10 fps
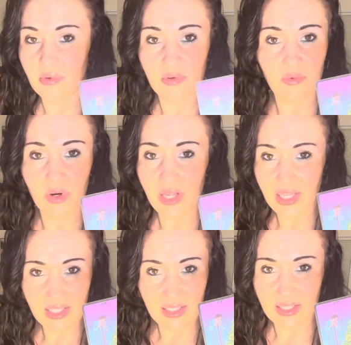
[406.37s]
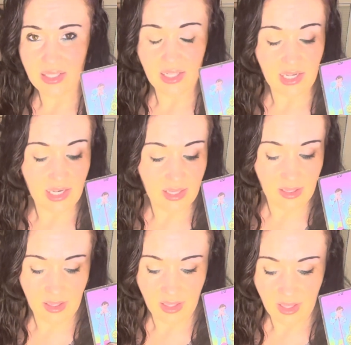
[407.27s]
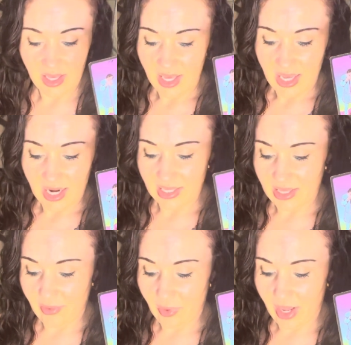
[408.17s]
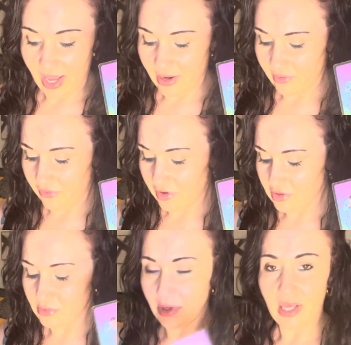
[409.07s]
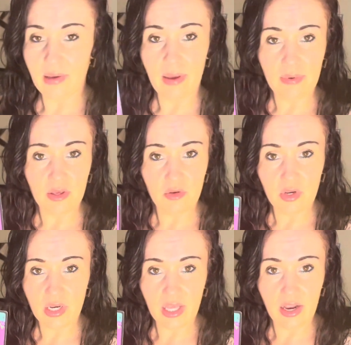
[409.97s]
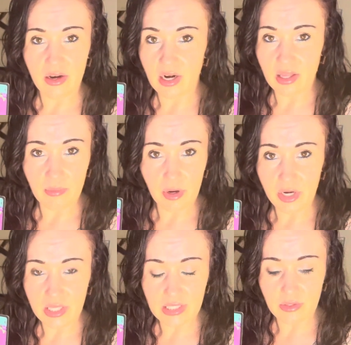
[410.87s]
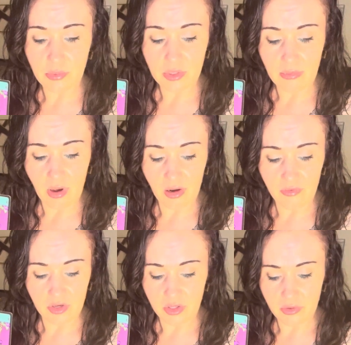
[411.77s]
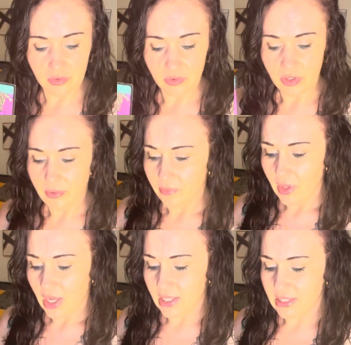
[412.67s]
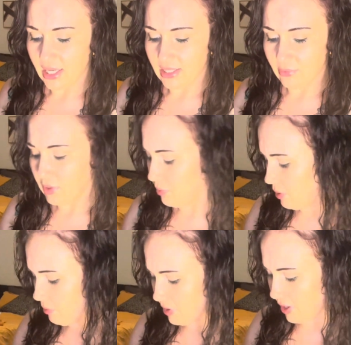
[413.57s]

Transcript: What? Like they want to act confused, but like, baby, you didn't carry none of the burdens. You put them all off on you. It's like, what were they